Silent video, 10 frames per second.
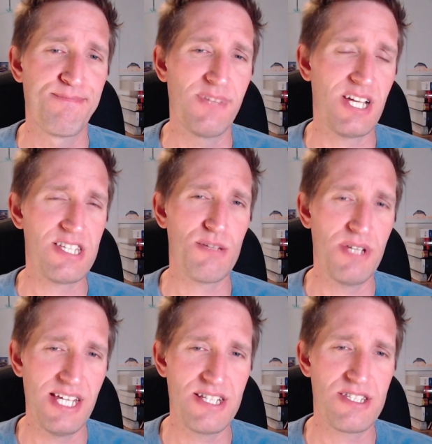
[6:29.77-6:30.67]
The customer
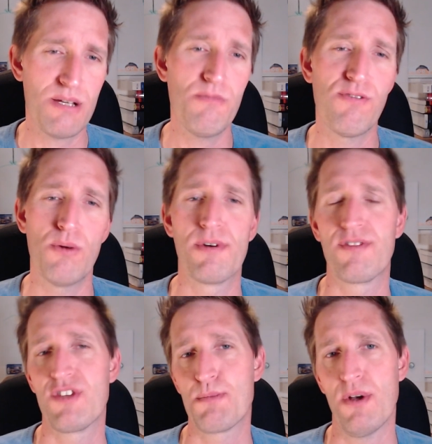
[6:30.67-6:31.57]
needs some form of
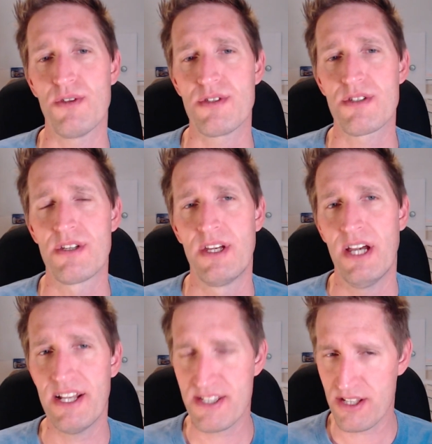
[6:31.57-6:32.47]
response,
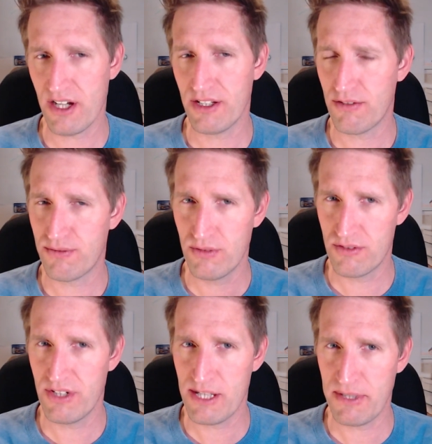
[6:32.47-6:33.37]
and a sign-off would
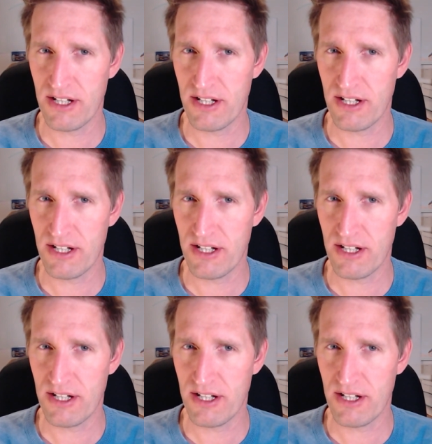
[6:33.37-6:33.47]
really be